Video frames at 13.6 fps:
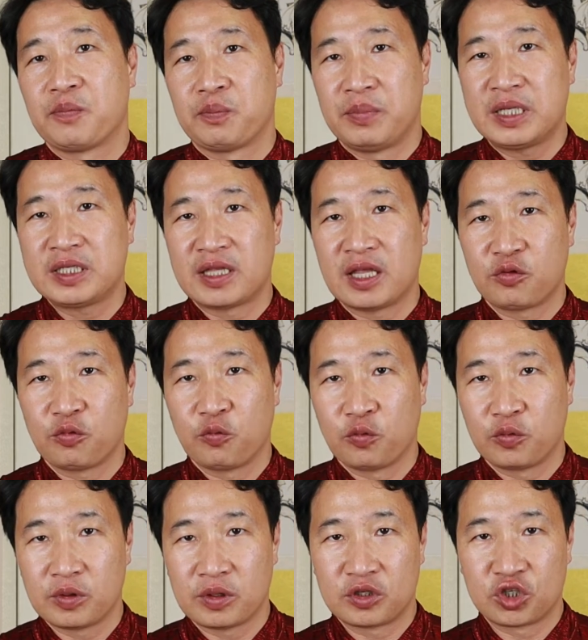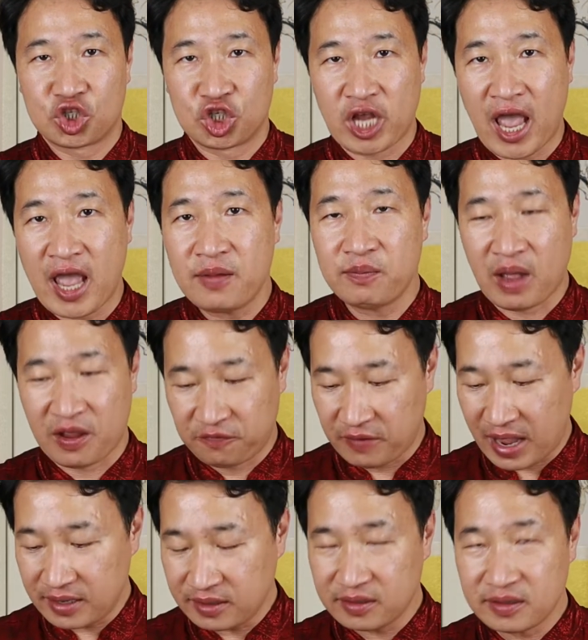Mr. Chen, my
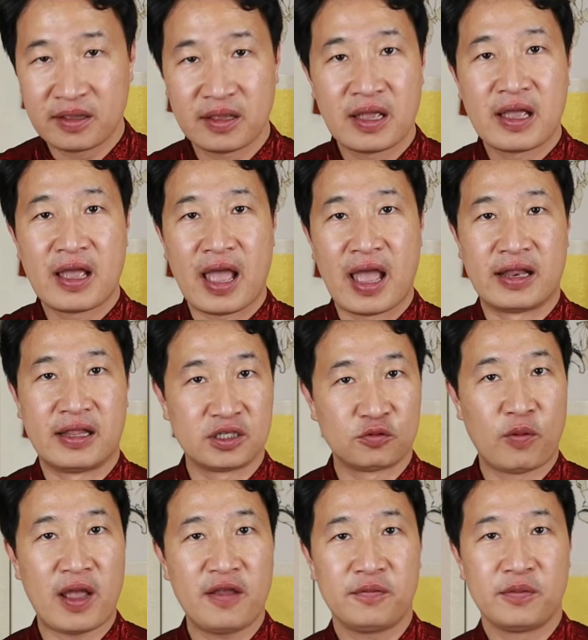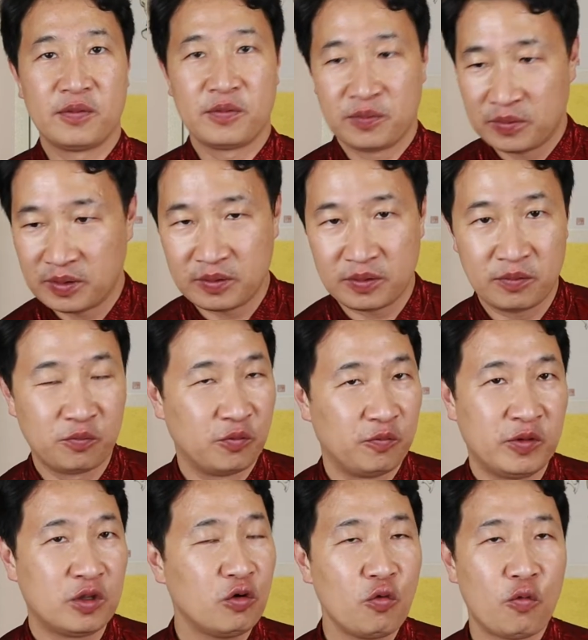friend, and his wife,
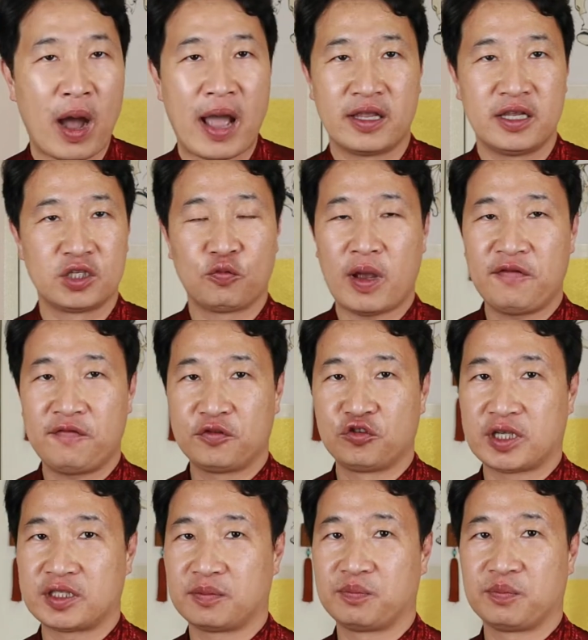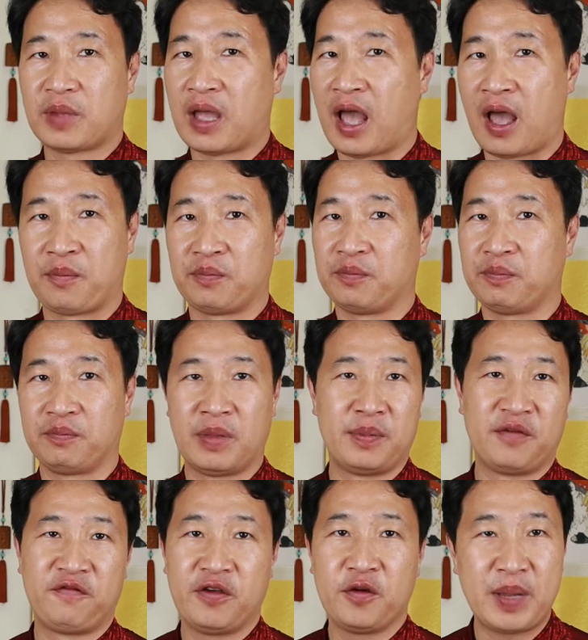we don't know why, his wife just
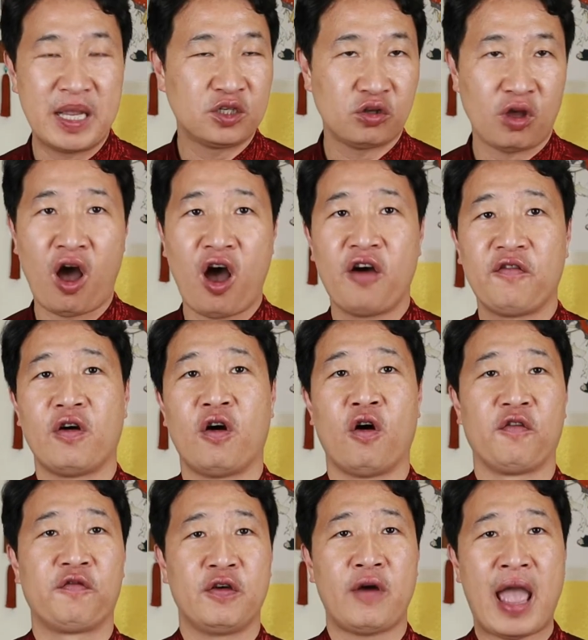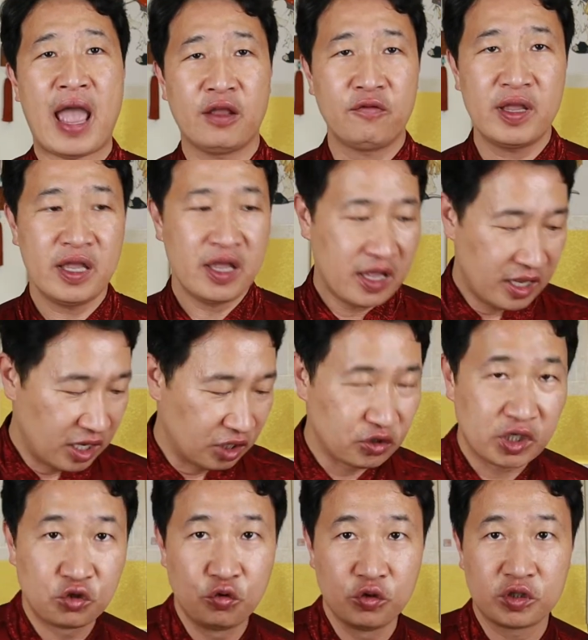maybe feel pissed off or feel angry. He
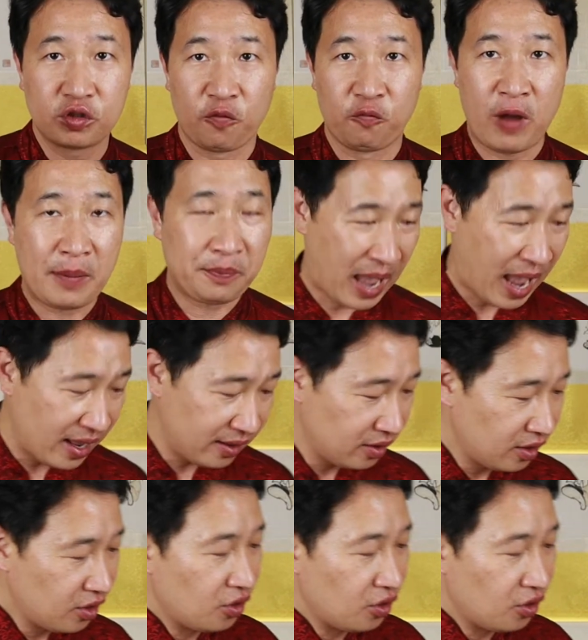just used the wet pen